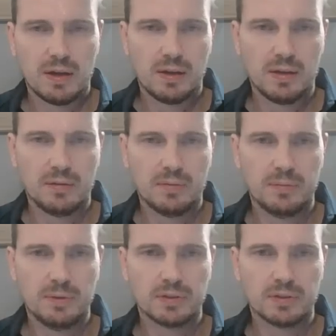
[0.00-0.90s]

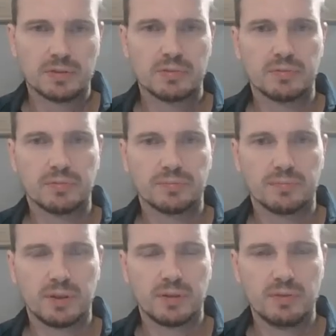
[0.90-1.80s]
Um,
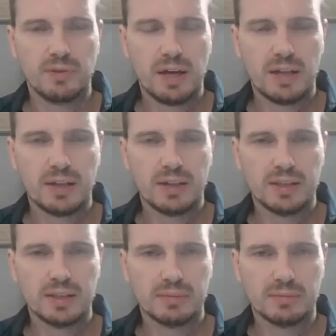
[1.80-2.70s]
if you had
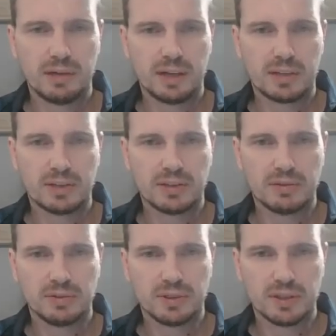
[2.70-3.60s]
these in brackets,
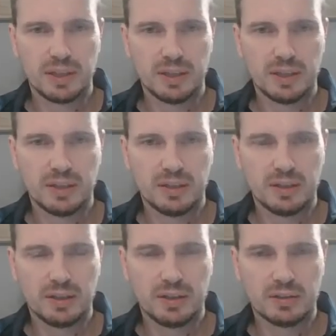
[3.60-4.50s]
you could say
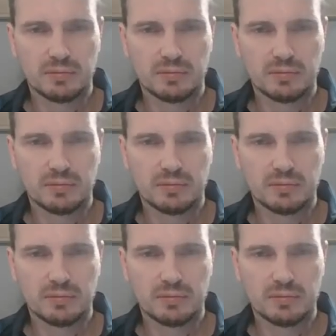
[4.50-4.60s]
uh,